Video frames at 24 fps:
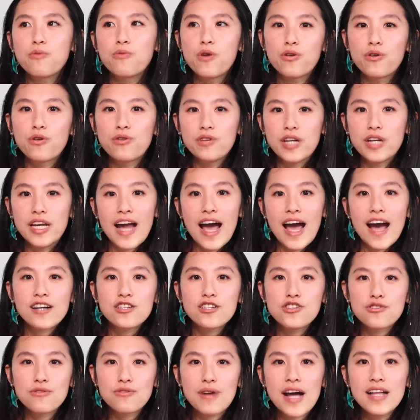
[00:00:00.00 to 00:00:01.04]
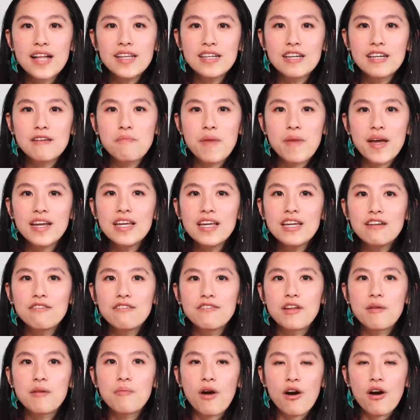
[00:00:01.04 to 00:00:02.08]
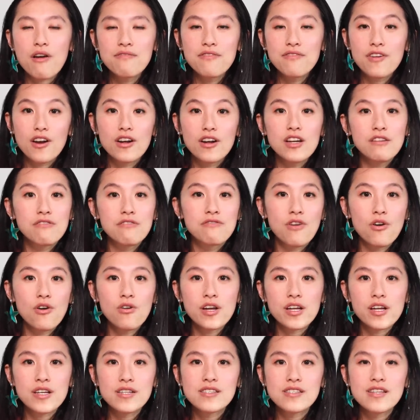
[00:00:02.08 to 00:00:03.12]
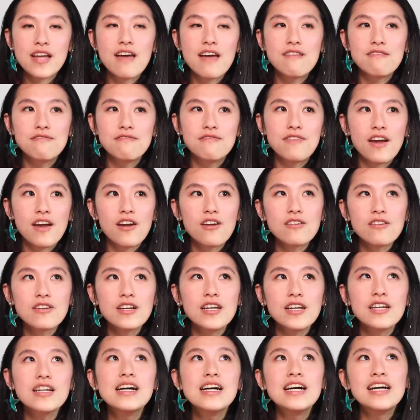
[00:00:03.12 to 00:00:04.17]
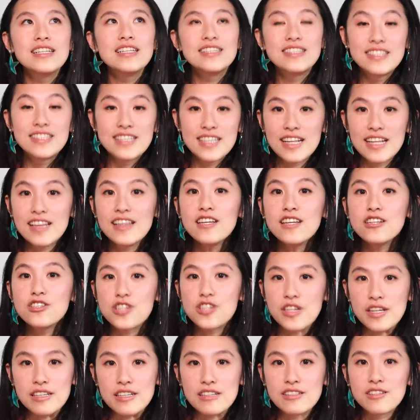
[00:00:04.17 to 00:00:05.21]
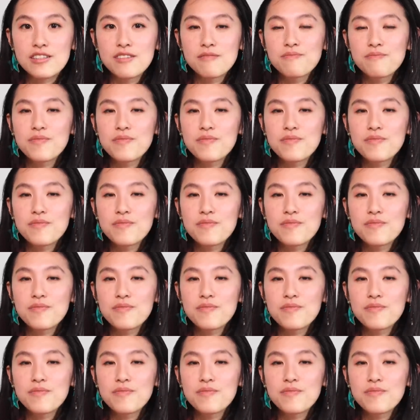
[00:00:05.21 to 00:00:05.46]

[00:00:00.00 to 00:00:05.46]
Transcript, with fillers: Well, in actuality, many of them are very focused and very diligent,